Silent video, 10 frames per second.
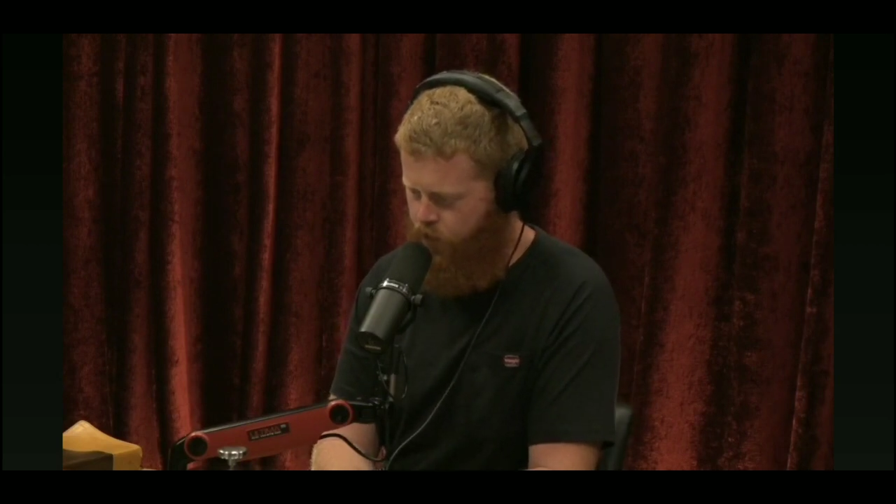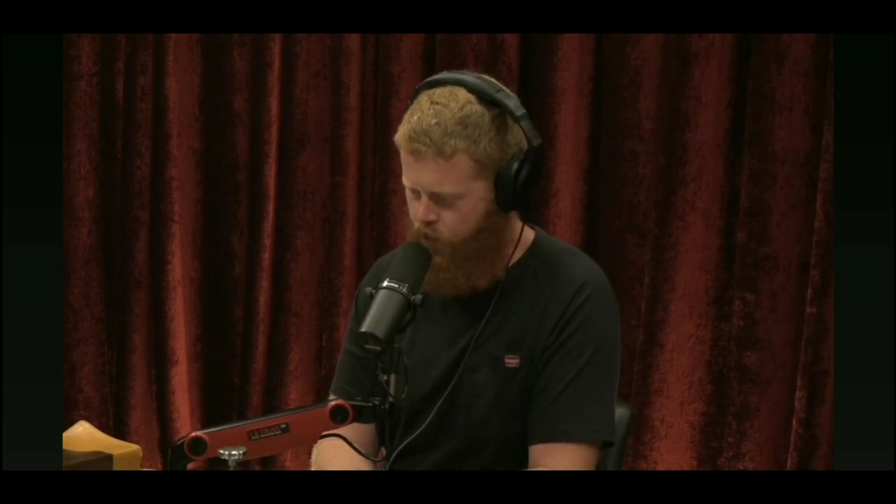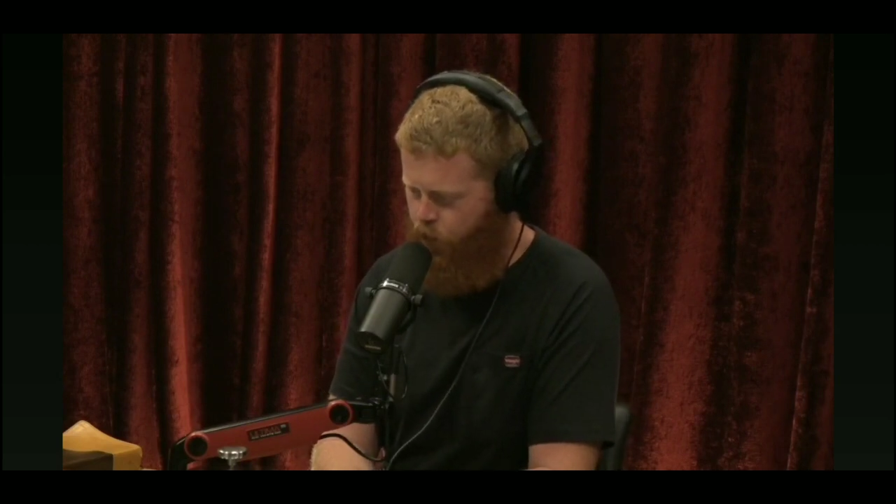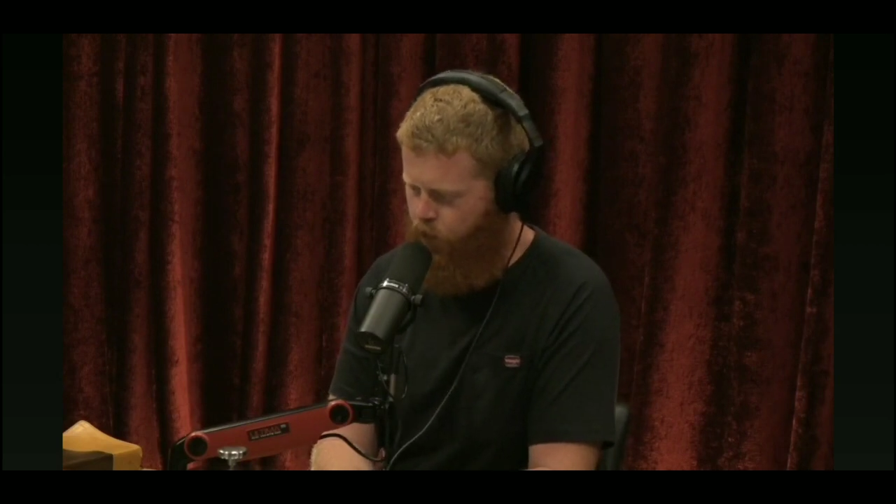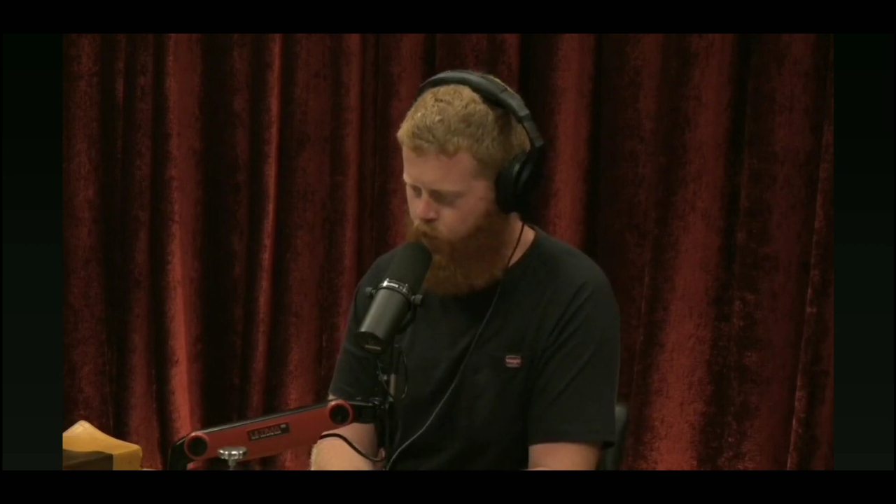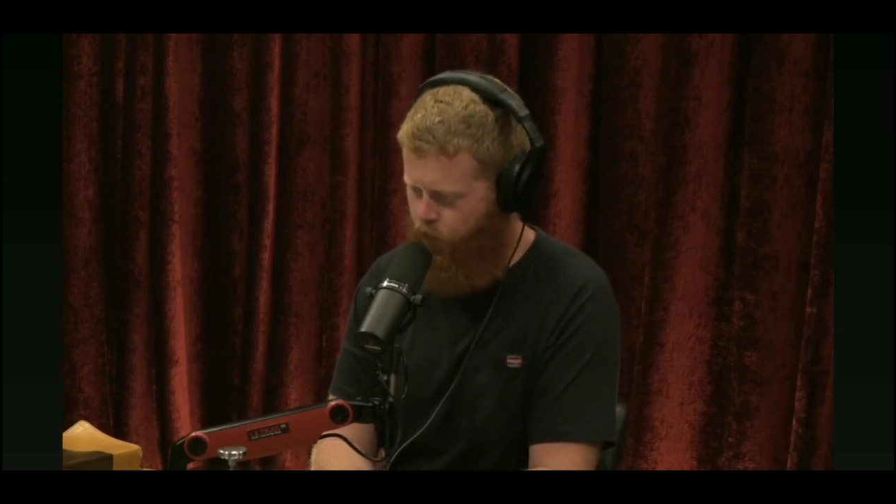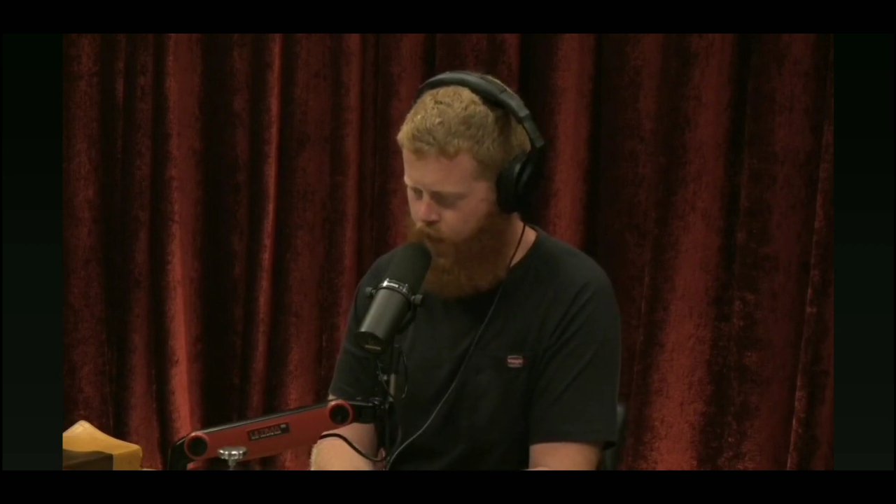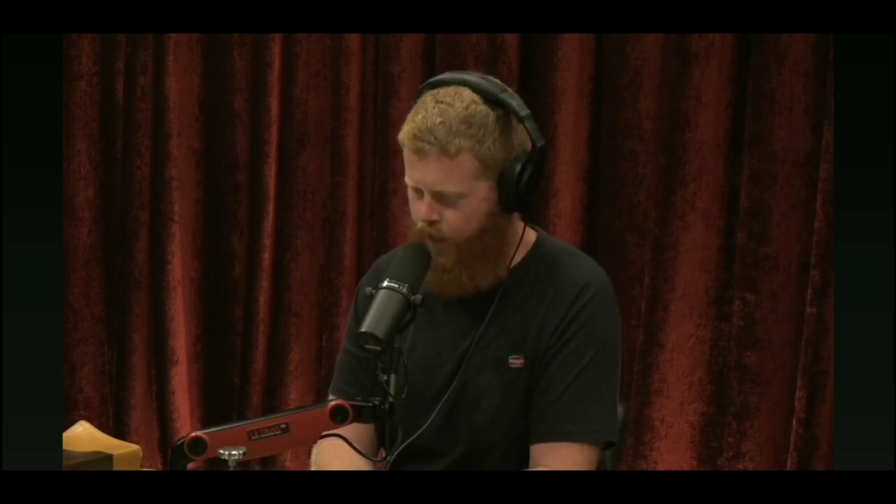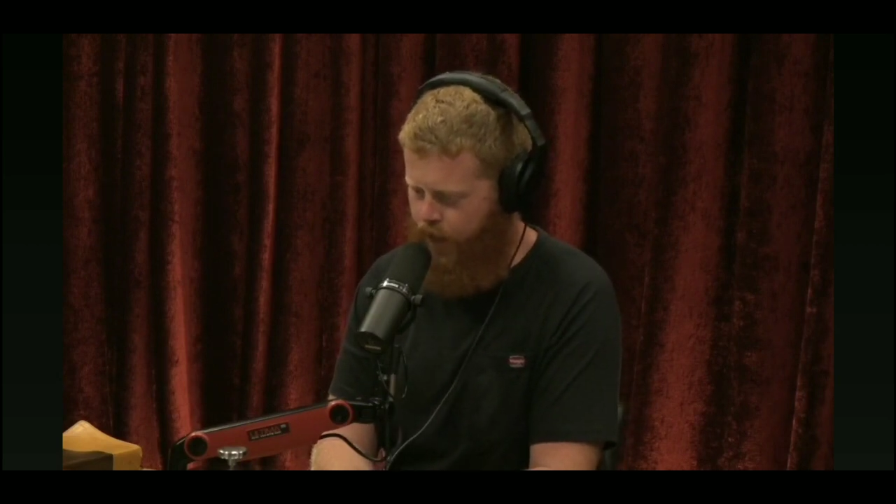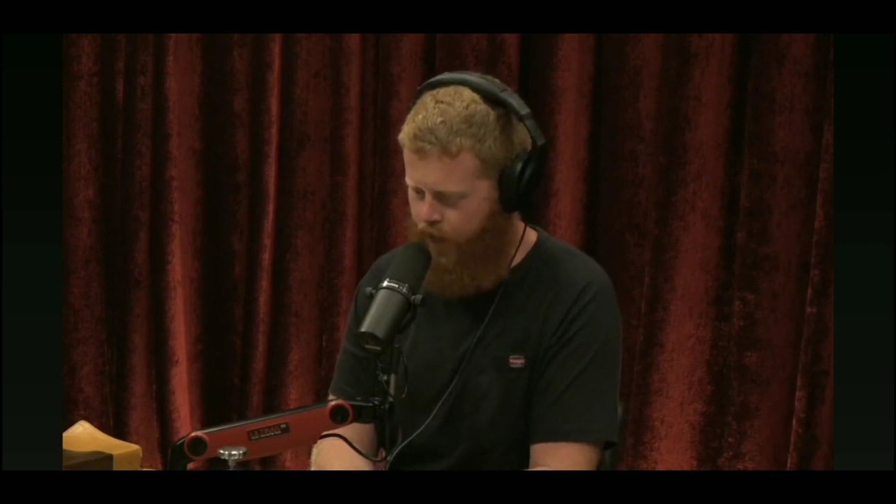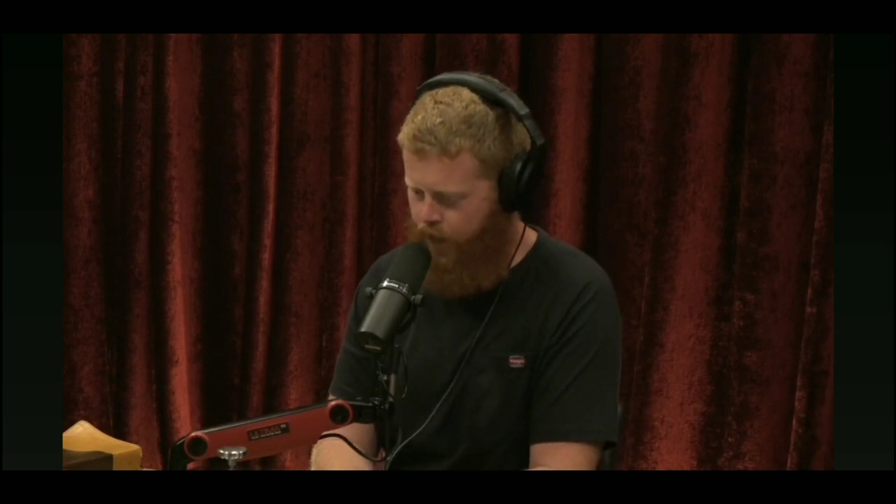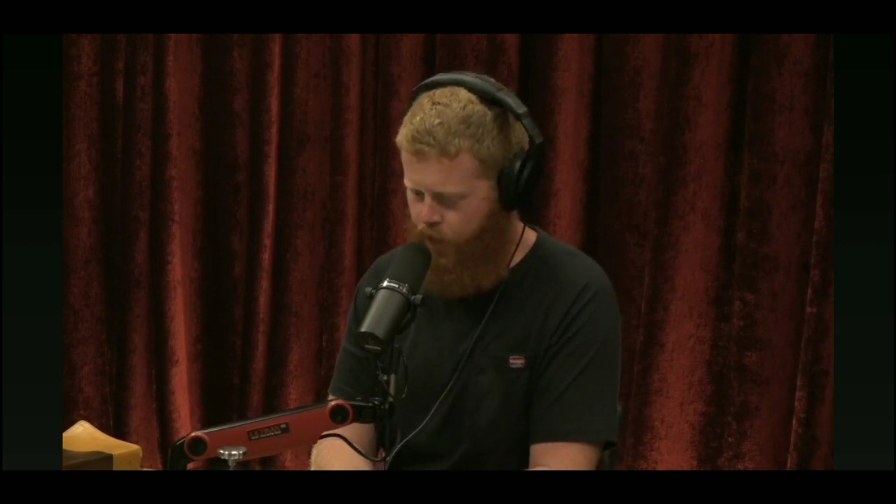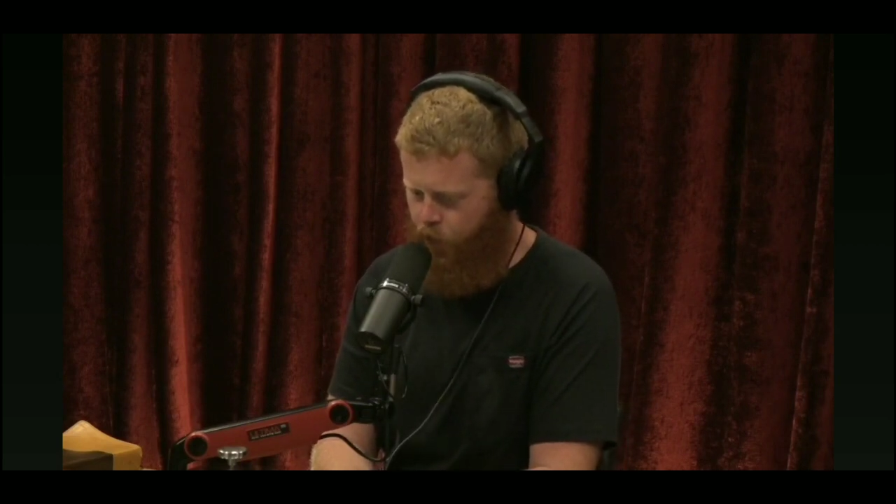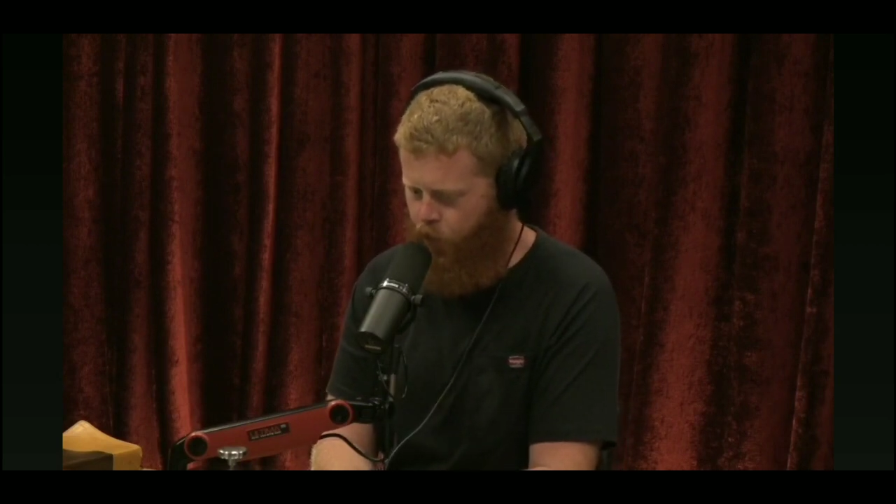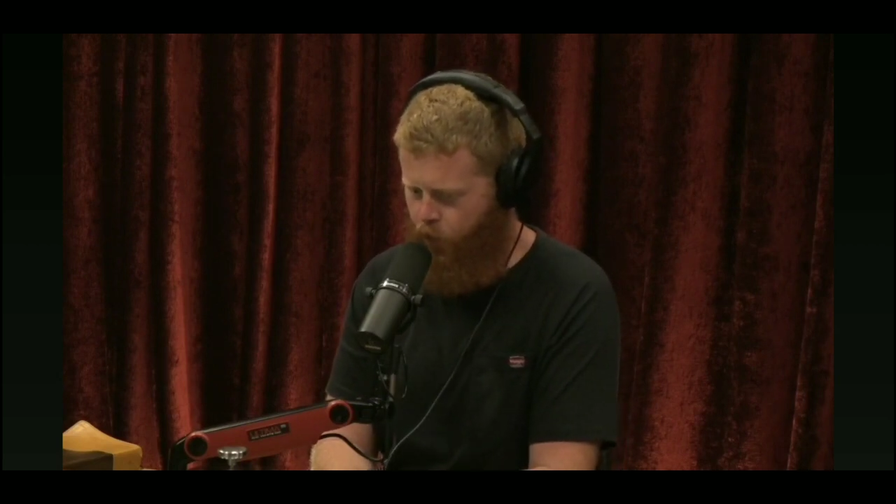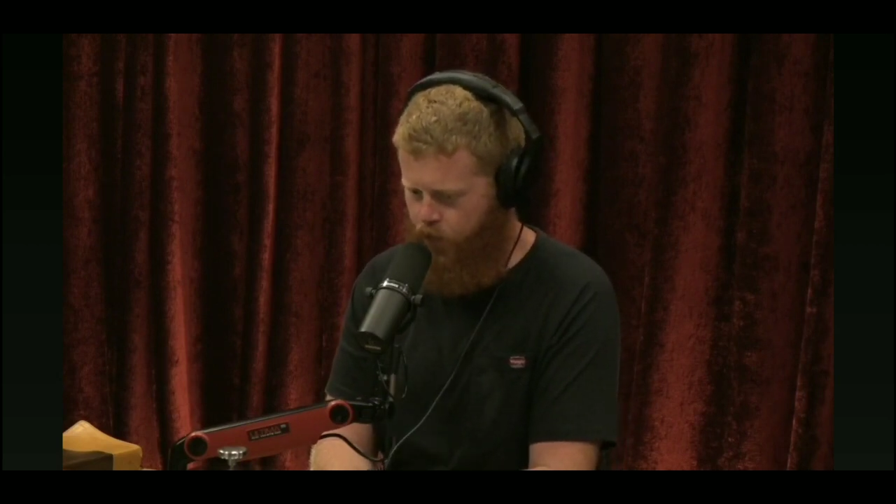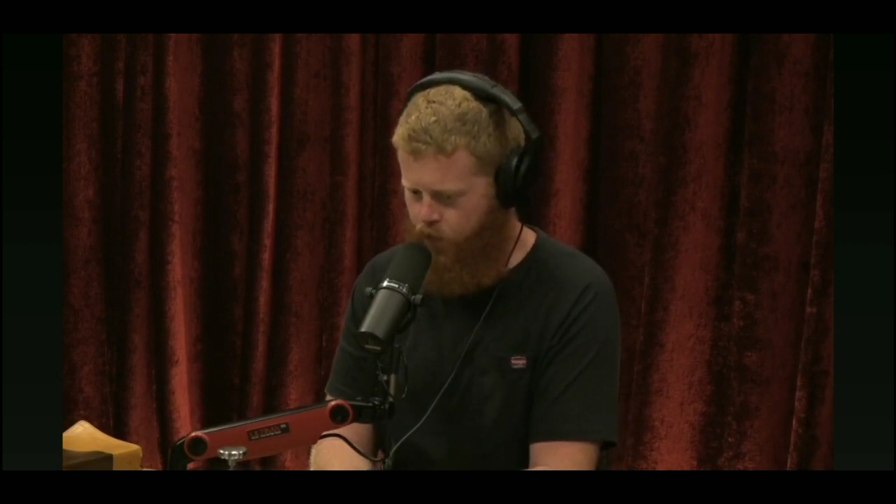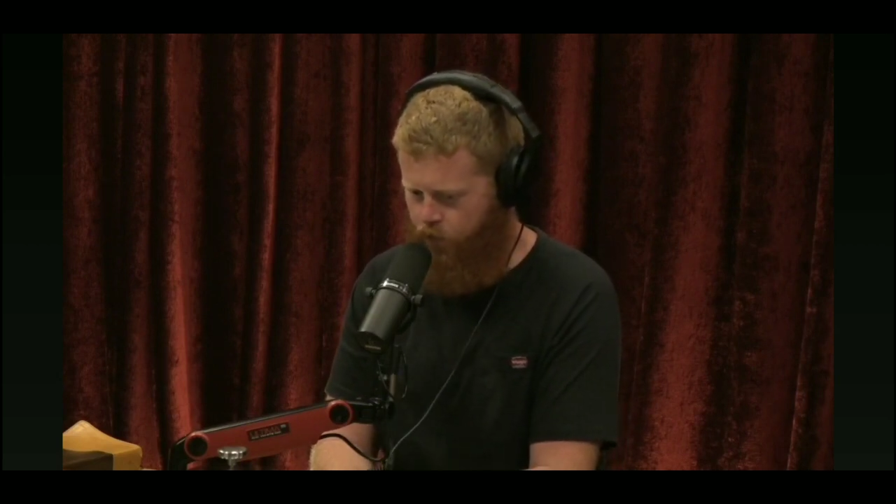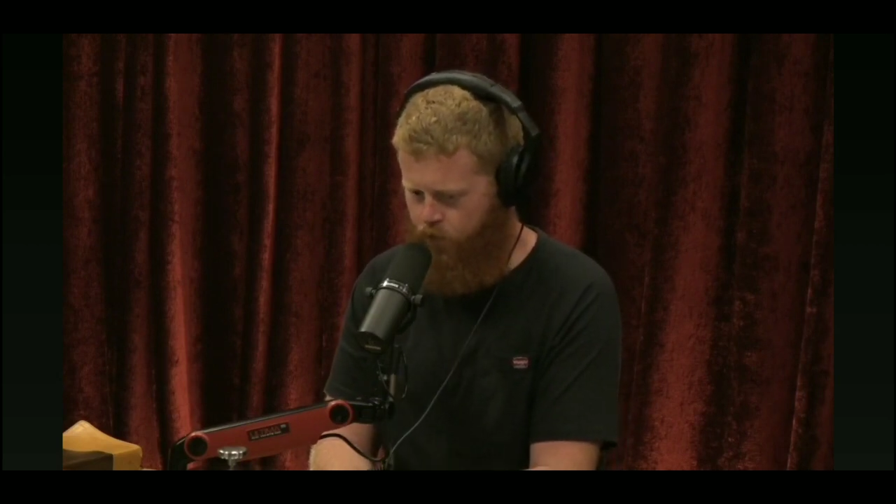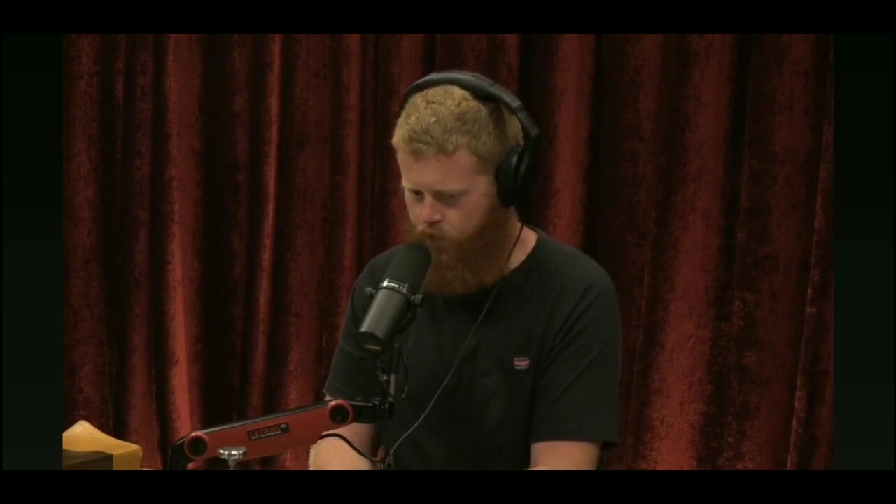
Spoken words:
doing what I can in the moment to